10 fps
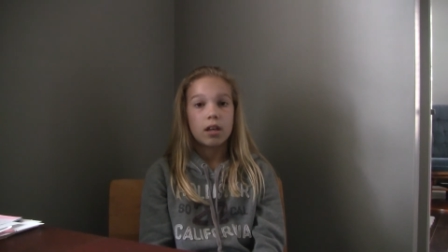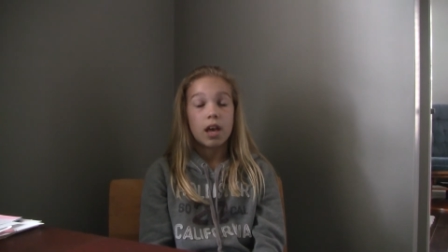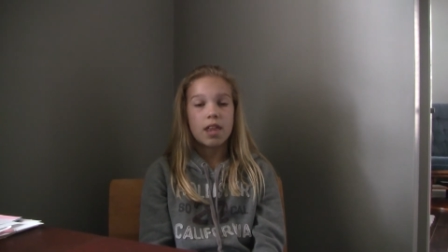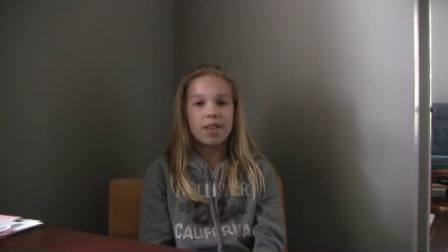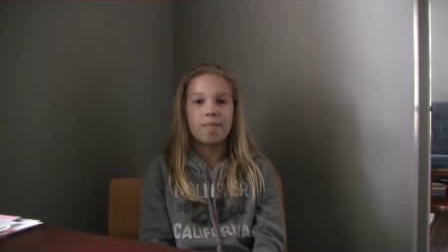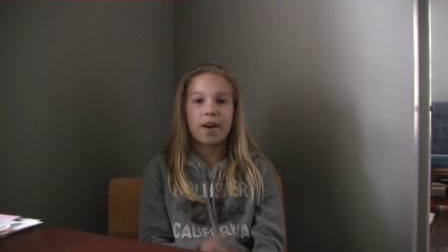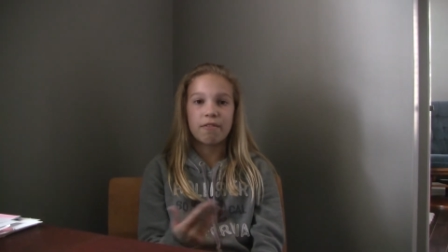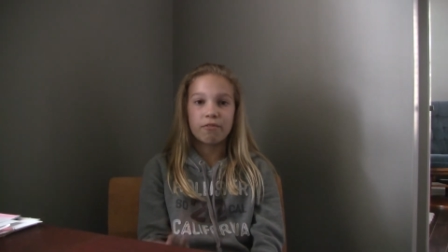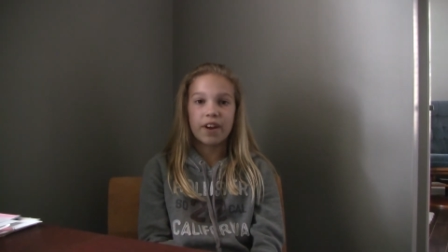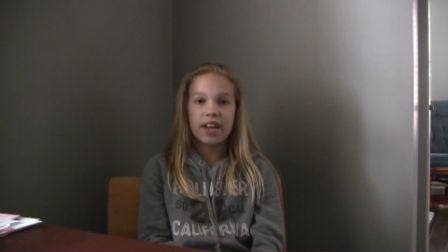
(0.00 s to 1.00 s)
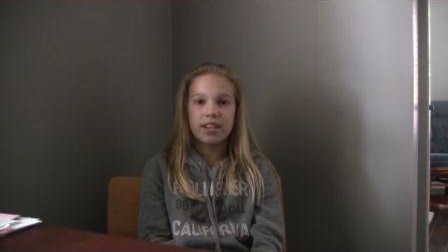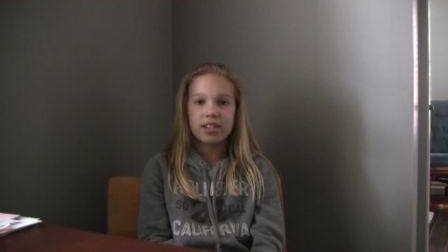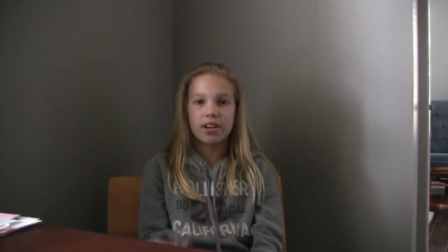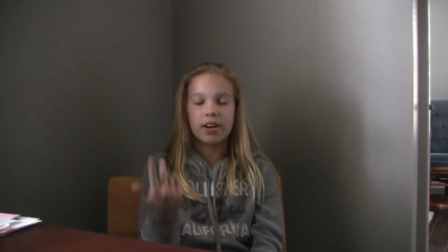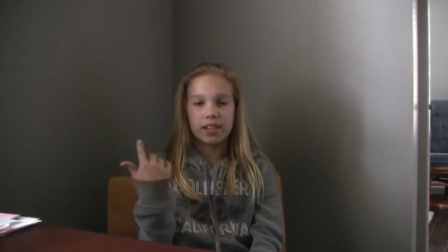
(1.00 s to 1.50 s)
And then my friends
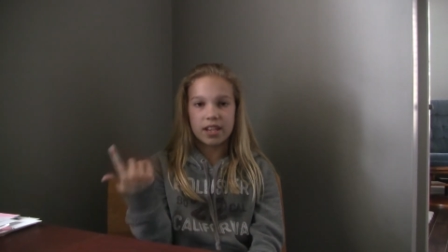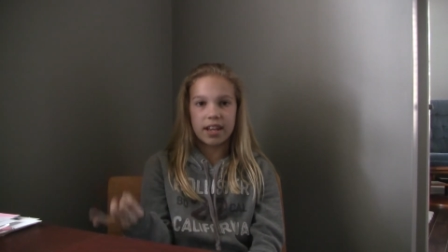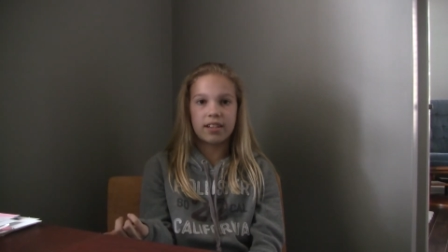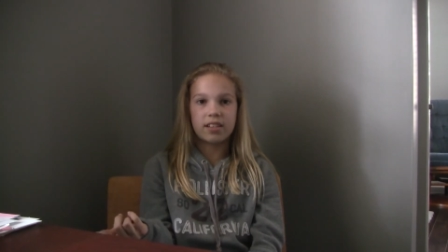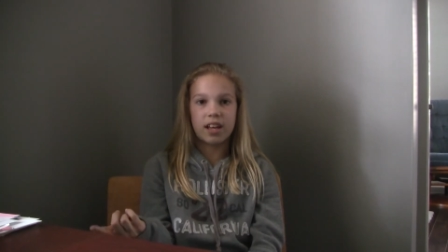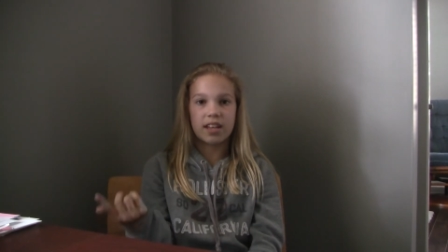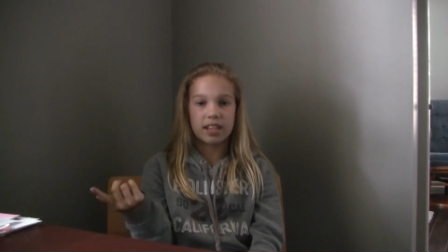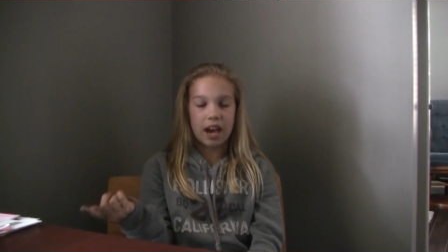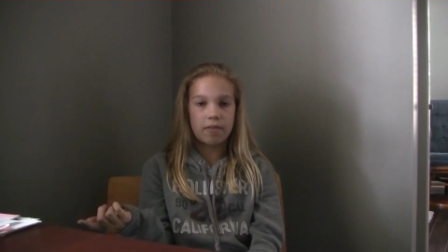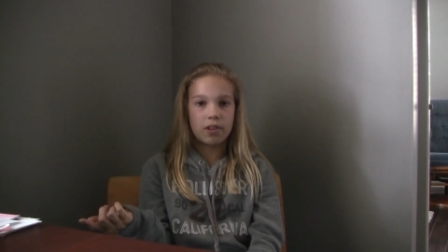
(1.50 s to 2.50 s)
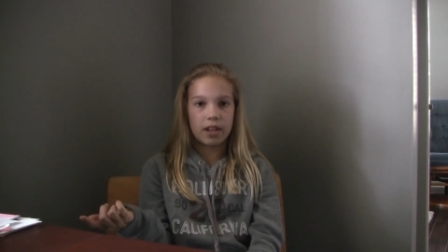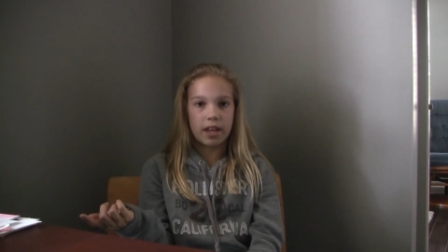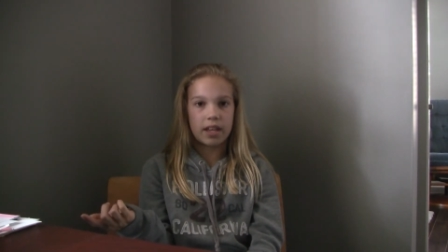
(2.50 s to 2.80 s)
are in the next class after that,